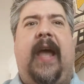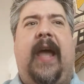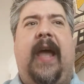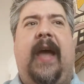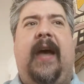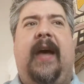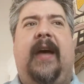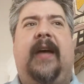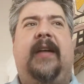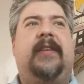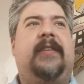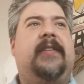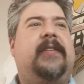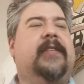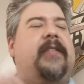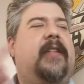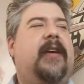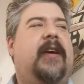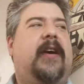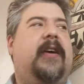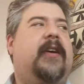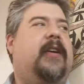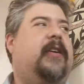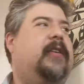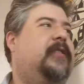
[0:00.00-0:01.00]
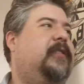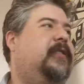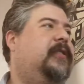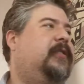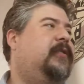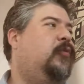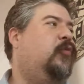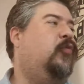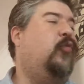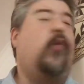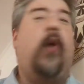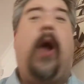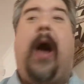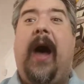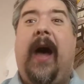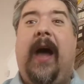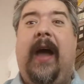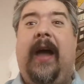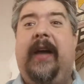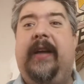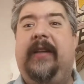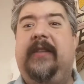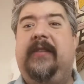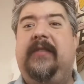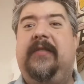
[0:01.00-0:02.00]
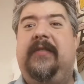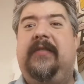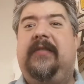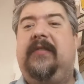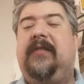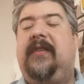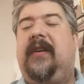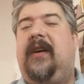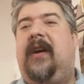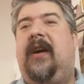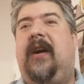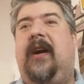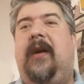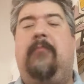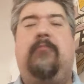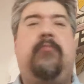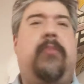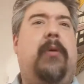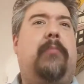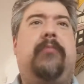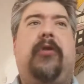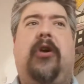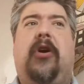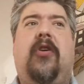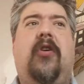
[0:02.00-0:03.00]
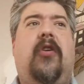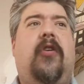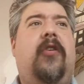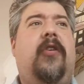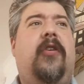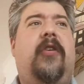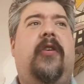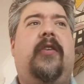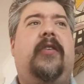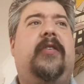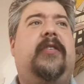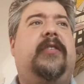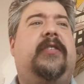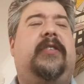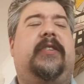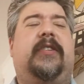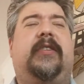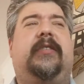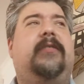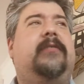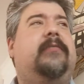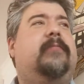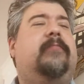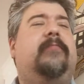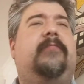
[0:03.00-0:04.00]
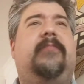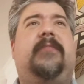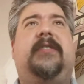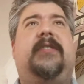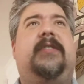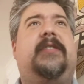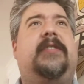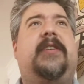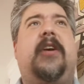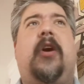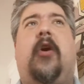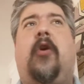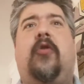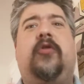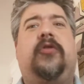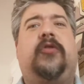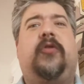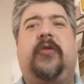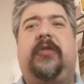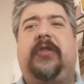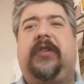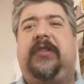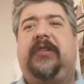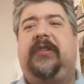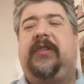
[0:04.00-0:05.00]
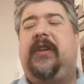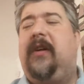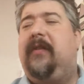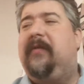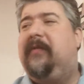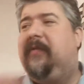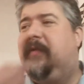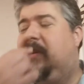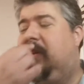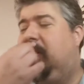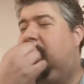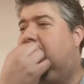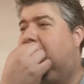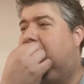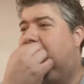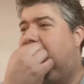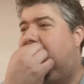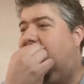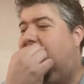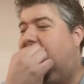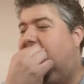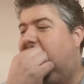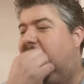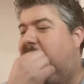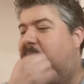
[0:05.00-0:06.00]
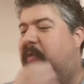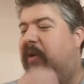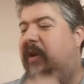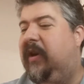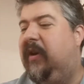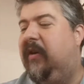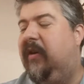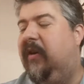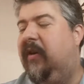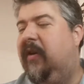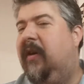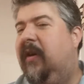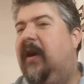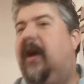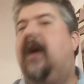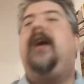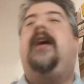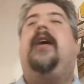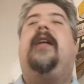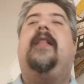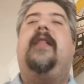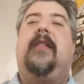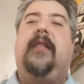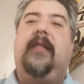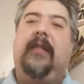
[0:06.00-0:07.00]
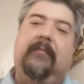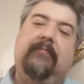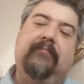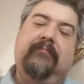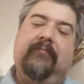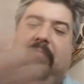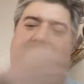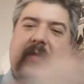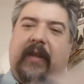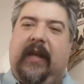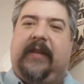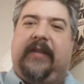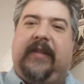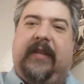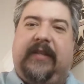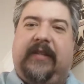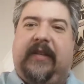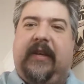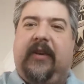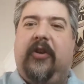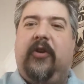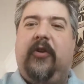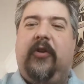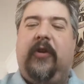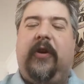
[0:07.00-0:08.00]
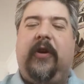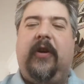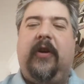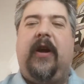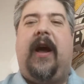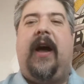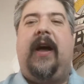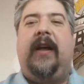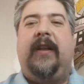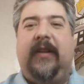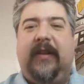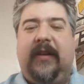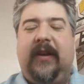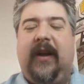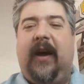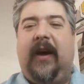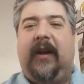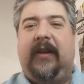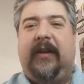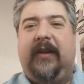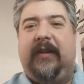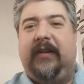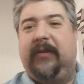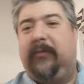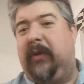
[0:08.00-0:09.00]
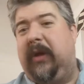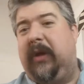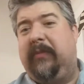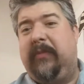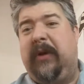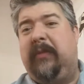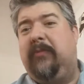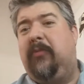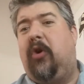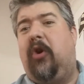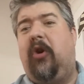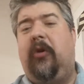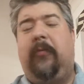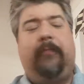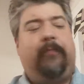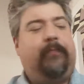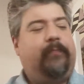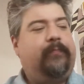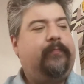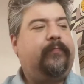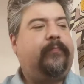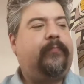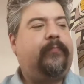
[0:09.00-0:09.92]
and there's rides, bumper cars, and just all sorts of stuff out on the pier. As I said earlier, I did not get to play pinball,